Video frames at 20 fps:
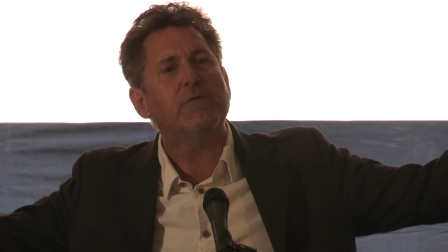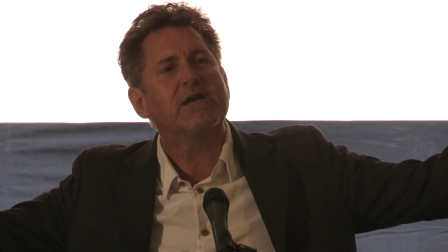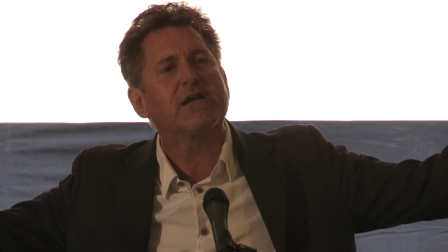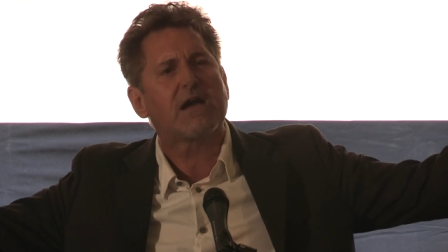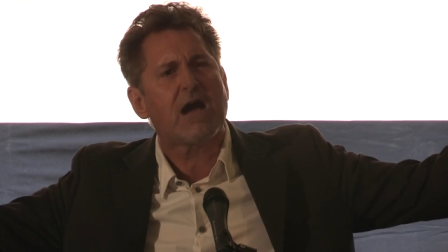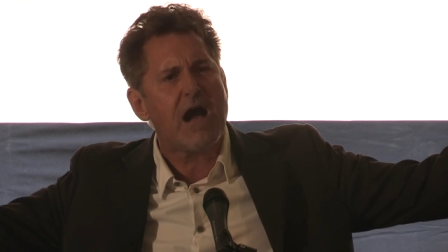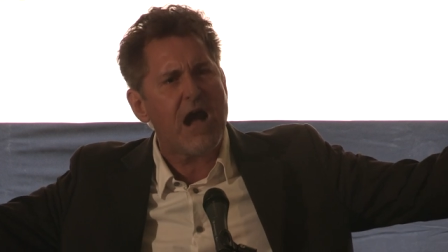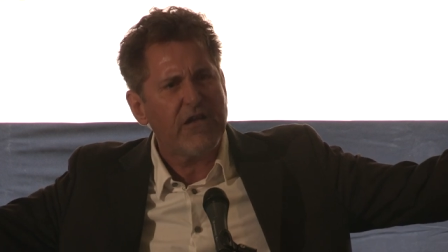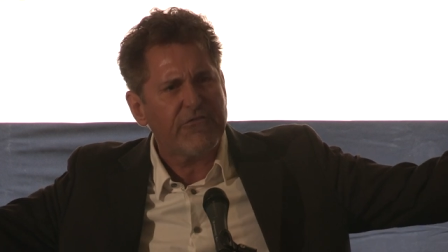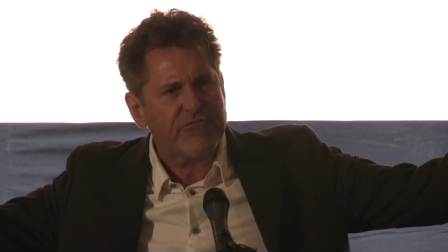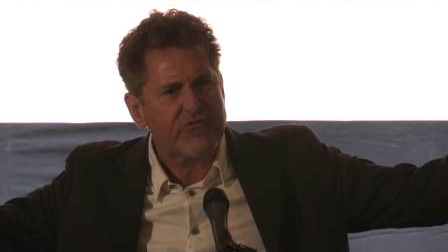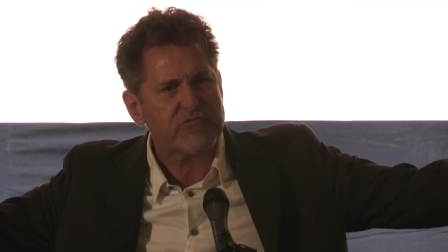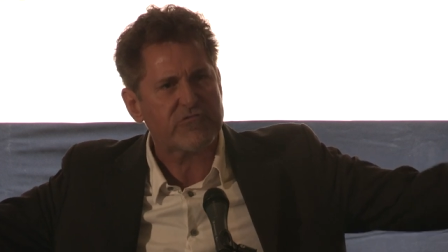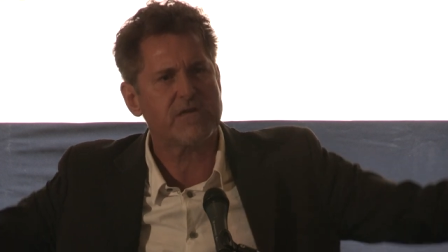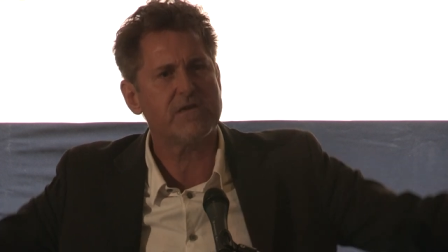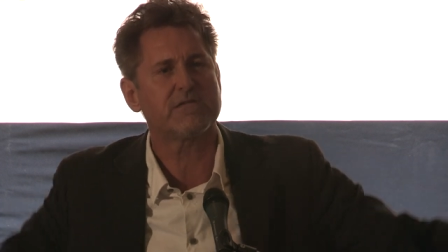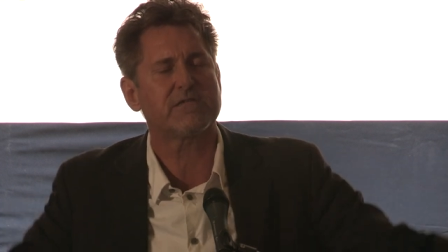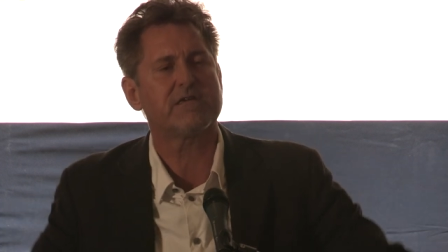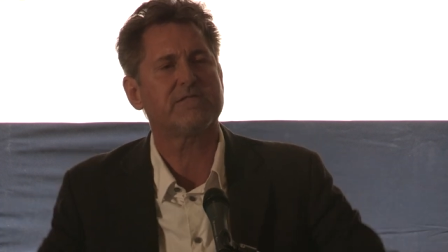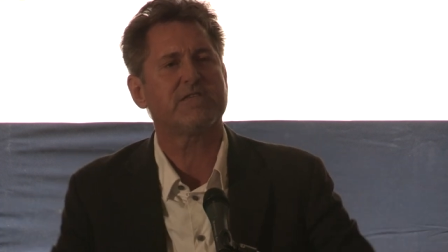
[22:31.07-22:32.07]
human
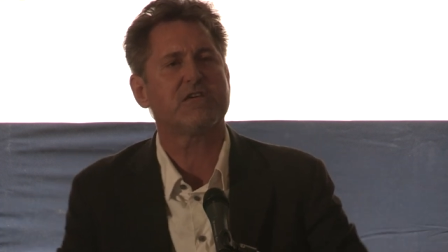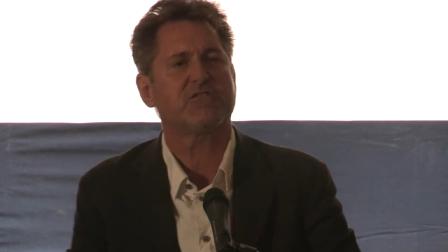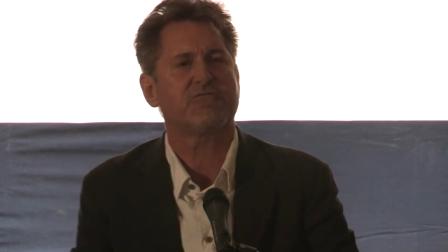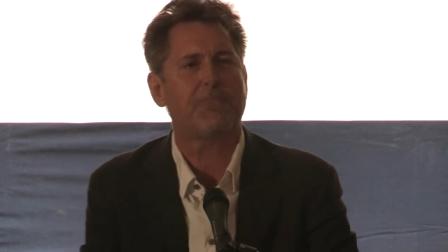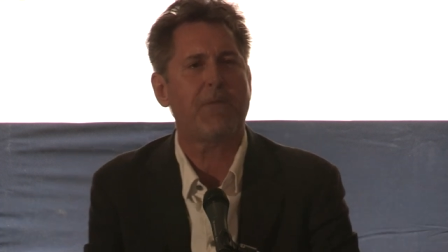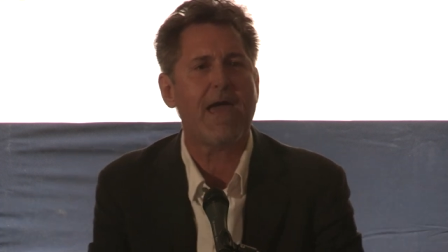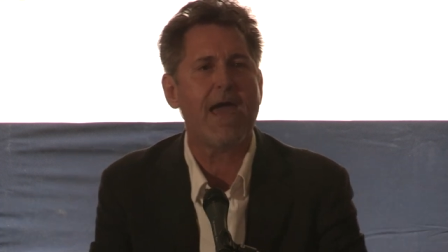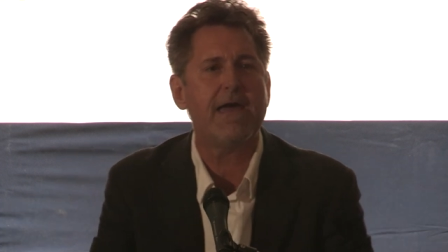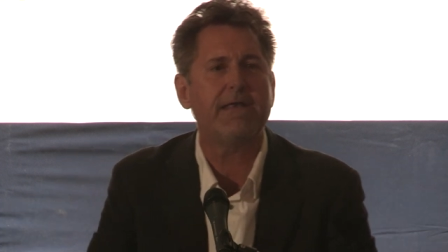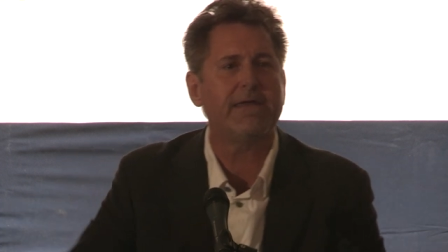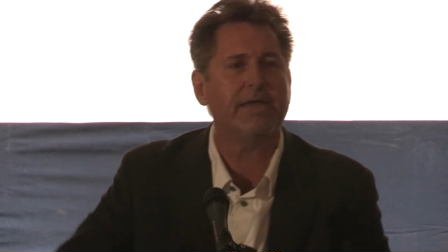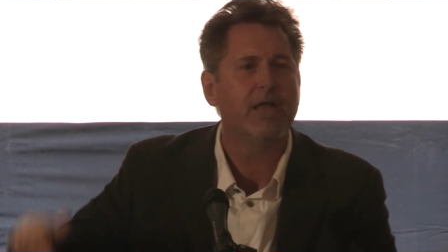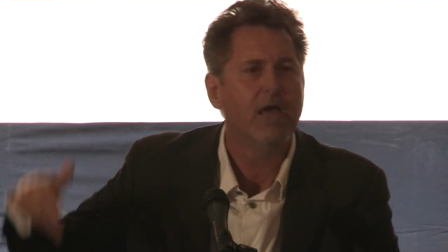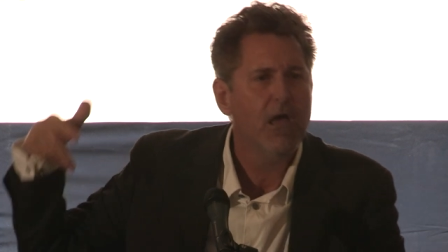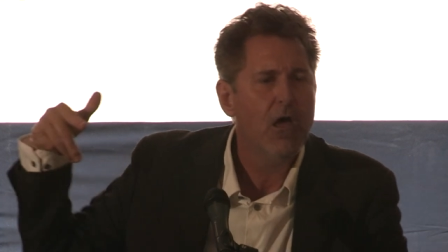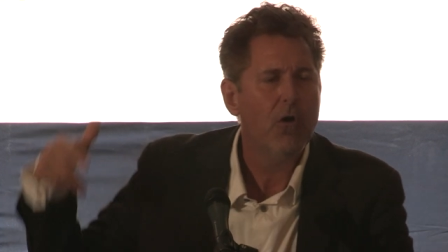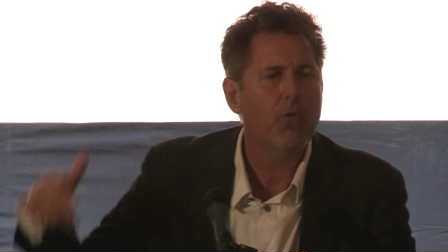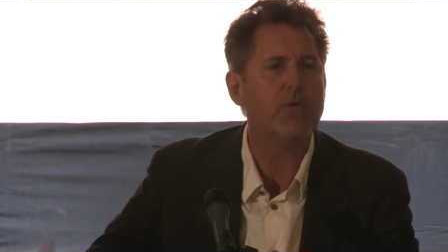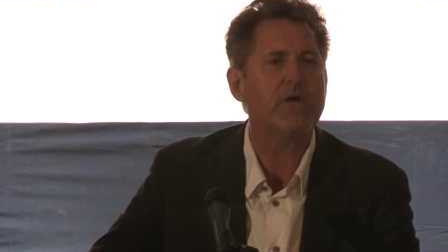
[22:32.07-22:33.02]
consciousness is expanding.